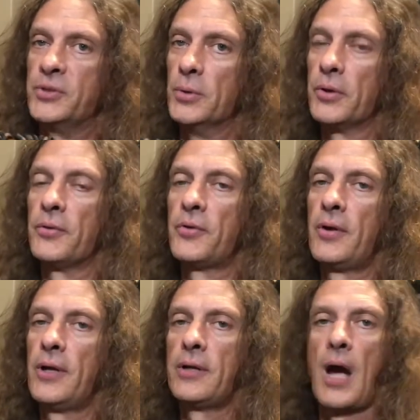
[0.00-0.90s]

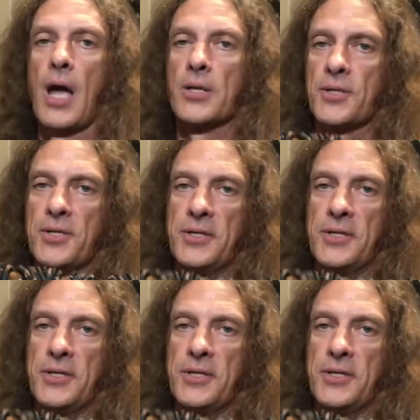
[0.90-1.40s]
$238.